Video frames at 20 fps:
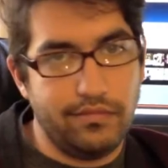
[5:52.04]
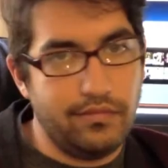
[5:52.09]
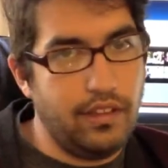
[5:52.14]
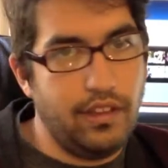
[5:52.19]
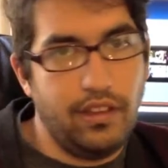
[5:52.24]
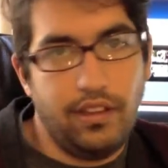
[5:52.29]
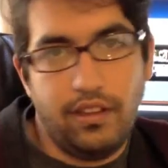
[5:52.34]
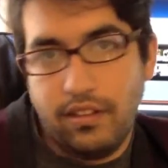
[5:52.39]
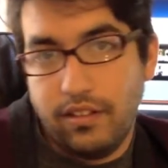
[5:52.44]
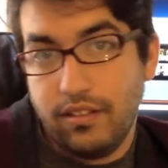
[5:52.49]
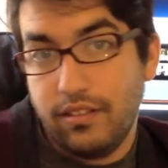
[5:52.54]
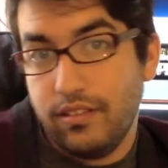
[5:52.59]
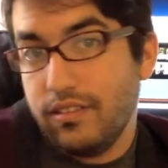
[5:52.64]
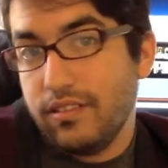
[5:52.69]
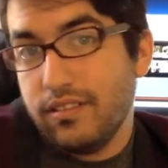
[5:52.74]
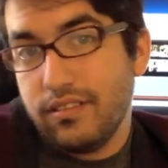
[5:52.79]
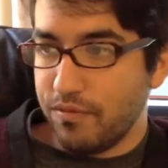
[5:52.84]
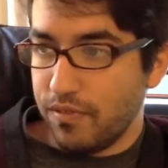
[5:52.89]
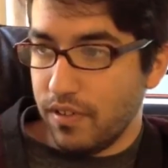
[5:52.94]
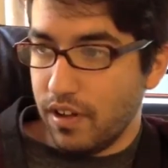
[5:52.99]
Uh,
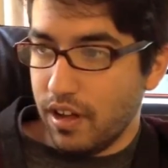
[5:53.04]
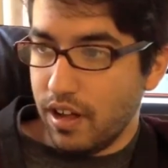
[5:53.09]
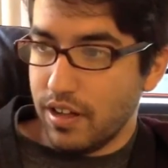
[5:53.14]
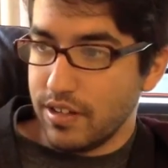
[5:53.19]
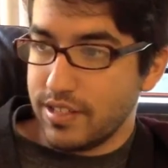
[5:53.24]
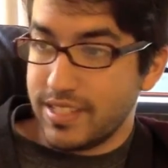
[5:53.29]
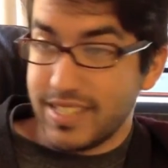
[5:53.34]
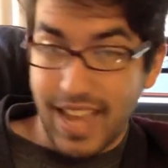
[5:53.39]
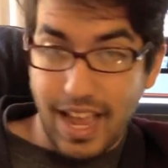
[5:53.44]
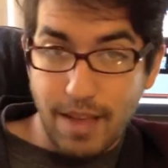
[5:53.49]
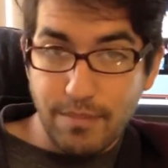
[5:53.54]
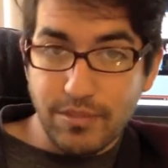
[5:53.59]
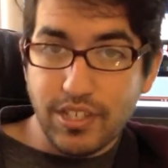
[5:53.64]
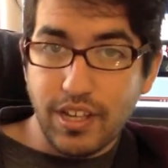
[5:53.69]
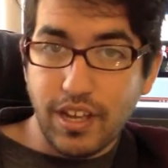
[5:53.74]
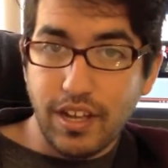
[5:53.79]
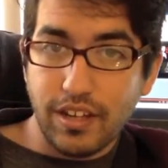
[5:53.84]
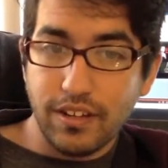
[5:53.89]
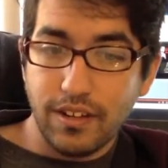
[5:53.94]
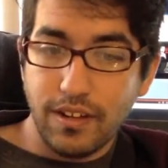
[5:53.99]
uh
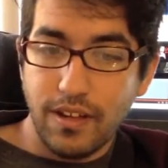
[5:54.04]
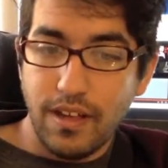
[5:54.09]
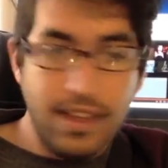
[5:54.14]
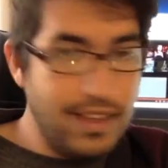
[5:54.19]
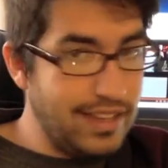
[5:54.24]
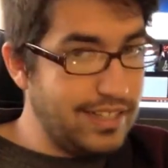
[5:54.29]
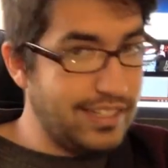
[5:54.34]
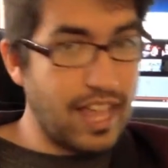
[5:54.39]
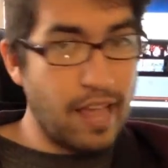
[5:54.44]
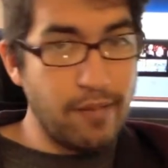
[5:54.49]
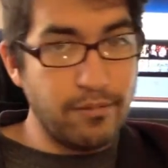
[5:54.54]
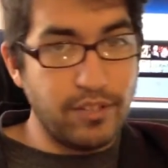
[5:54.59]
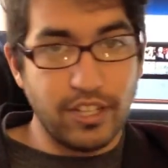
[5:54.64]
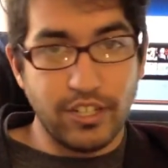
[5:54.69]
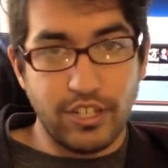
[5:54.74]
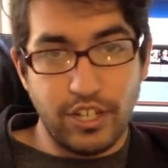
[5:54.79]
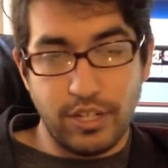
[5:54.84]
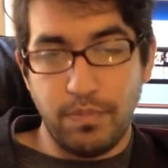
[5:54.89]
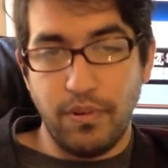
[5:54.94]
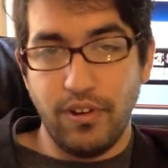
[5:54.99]
Samsung, Samsung's
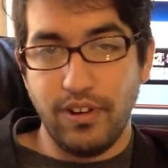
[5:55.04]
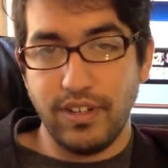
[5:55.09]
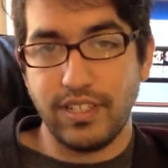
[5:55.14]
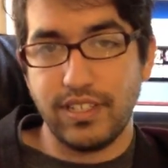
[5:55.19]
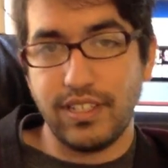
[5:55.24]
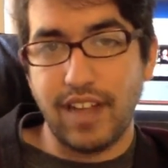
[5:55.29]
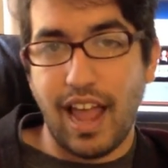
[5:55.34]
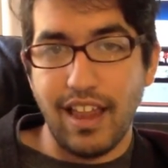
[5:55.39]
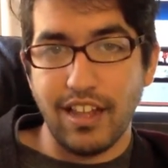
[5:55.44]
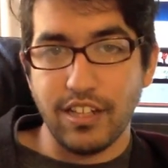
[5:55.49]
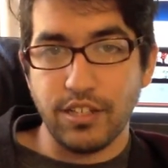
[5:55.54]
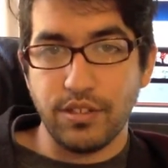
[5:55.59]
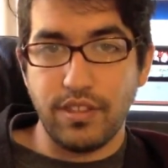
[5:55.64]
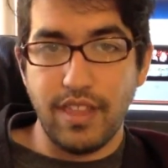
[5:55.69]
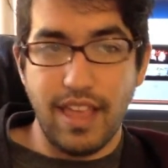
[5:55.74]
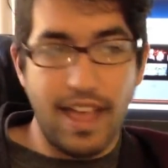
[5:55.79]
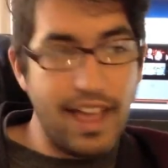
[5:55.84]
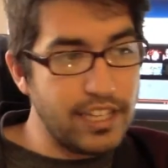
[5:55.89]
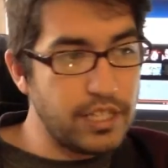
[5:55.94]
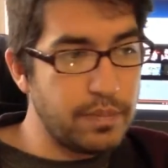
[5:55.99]
just putting stylus,
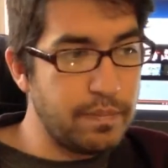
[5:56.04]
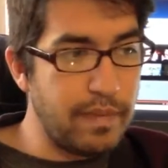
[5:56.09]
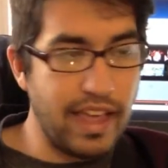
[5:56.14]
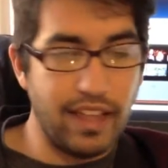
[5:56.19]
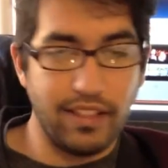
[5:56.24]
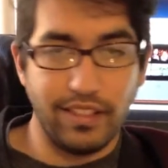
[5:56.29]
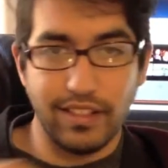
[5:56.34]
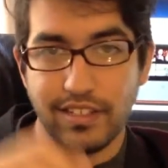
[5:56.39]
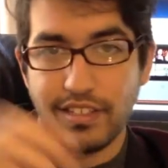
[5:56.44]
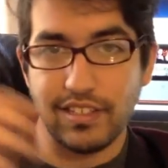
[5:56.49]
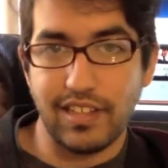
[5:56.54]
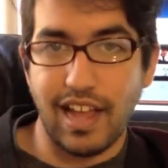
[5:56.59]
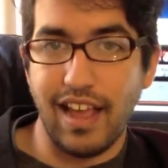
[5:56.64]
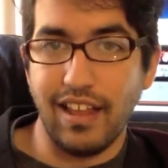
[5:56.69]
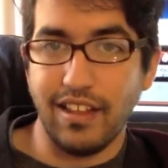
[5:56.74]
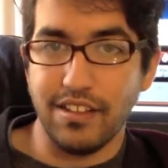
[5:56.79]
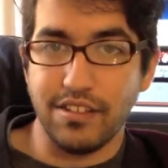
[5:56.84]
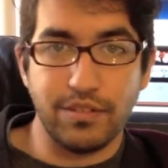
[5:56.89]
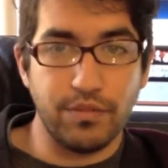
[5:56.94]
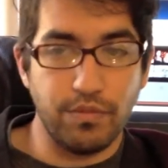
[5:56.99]
the S Pen, the
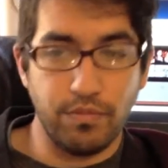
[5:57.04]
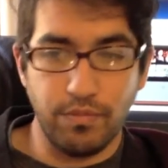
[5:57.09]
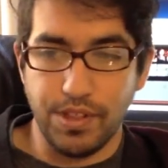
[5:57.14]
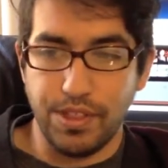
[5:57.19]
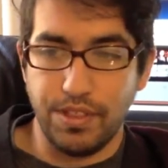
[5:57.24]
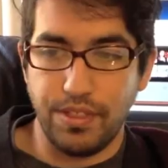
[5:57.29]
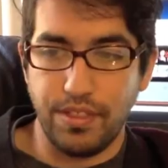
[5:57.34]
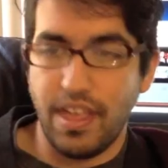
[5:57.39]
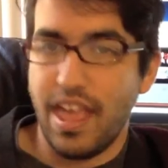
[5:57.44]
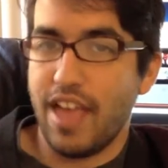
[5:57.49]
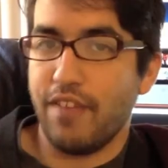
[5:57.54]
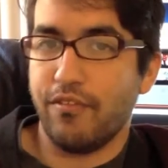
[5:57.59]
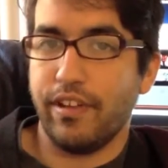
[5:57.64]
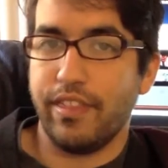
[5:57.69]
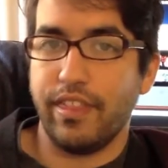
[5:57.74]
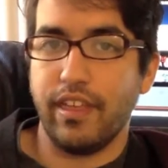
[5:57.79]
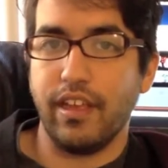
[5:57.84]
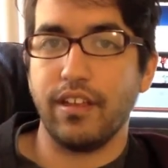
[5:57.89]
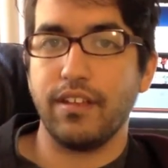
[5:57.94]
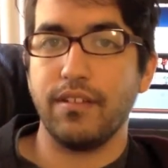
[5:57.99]
stylus with
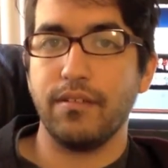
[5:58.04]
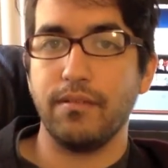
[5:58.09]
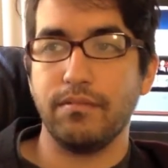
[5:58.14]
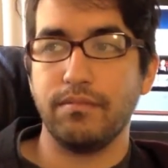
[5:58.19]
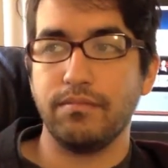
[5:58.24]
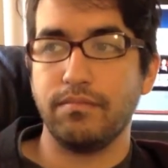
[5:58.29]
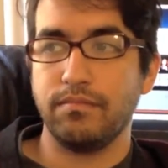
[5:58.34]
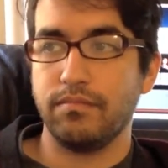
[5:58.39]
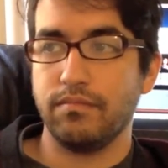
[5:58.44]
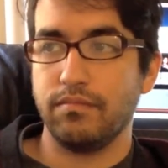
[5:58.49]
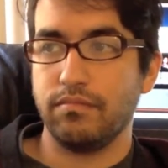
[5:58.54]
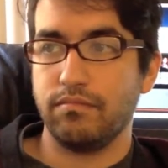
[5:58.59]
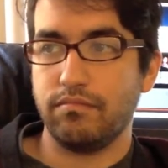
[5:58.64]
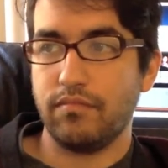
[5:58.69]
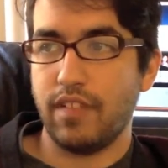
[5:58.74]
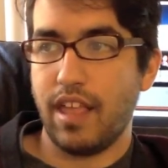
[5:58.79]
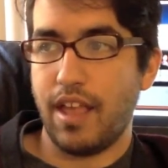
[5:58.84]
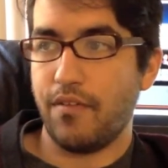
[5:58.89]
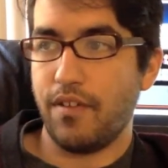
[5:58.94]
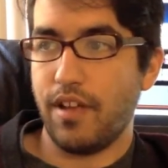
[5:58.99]
everything
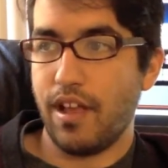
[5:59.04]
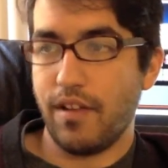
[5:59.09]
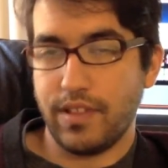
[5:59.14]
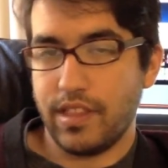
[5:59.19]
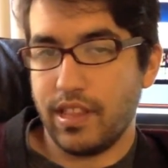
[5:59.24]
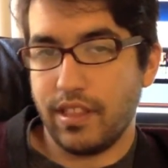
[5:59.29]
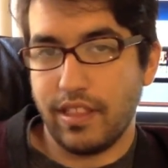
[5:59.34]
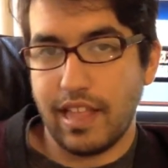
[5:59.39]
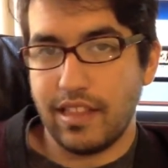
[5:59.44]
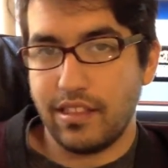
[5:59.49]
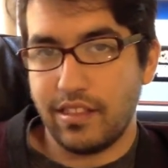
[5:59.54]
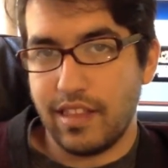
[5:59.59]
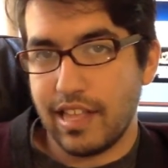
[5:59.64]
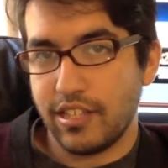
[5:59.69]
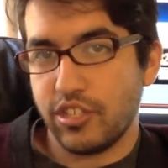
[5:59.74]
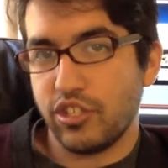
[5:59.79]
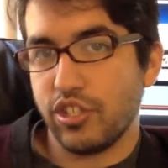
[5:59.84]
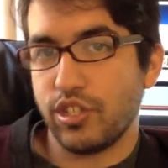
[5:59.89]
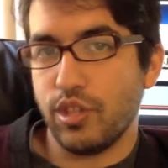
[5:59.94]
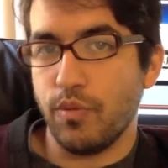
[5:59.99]
everything. That that's
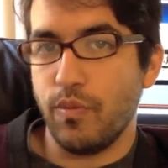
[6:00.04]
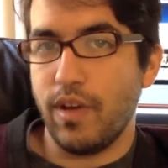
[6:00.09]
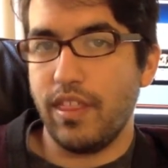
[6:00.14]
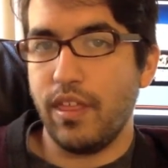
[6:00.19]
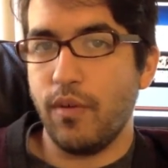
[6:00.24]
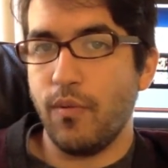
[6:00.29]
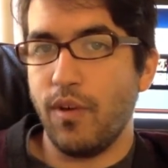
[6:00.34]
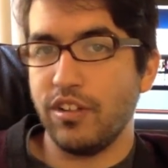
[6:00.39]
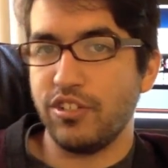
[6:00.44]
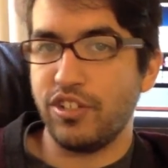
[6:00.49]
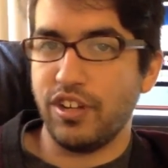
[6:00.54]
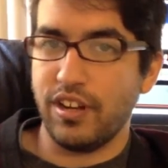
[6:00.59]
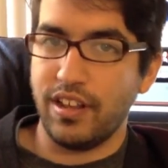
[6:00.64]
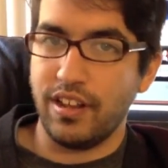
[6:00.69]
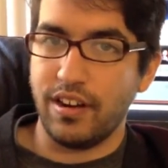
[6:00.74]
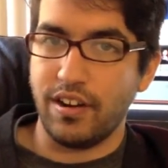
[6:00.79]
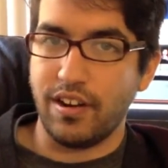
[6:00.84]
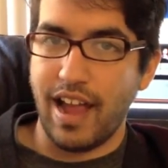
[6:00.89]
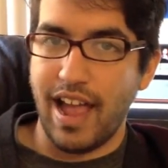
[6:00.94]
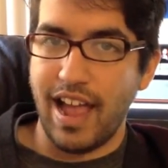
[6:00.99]
just the way they want you to
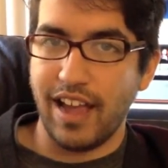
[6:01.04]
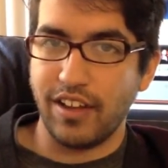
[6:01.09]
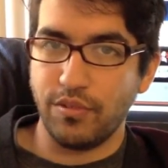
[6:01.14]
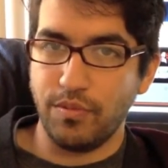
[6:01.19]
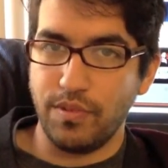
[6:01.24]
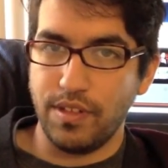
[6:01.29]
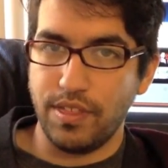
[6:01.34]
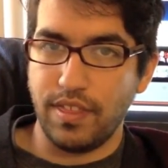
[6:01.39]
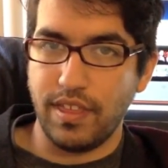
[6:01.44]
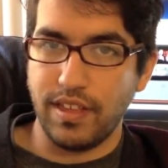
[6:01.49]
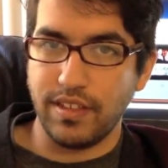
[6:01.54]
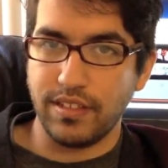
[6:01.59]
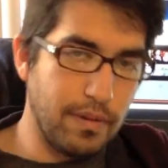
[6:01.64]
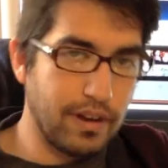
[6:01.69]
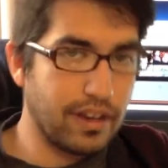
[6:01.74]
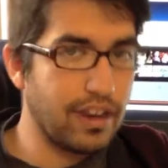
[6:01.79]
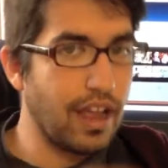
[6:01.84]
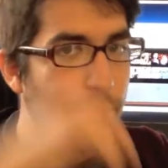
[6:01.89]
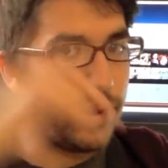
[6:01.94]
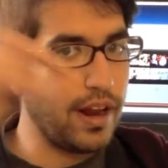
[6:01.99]
interact with things.
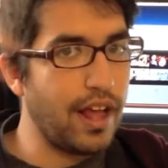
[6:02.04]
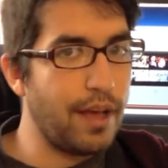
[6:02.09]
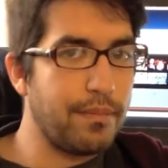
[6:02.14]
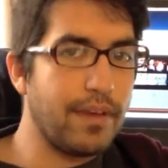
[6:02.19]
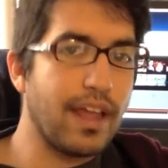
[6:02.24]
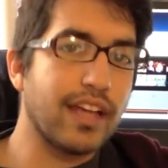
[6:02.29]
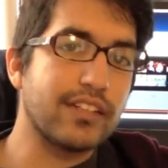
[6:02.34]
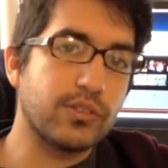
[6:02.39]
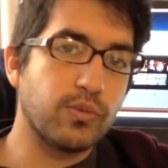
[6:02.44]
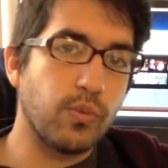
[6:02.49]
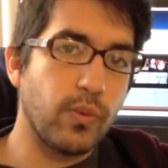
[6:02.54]
Coming up next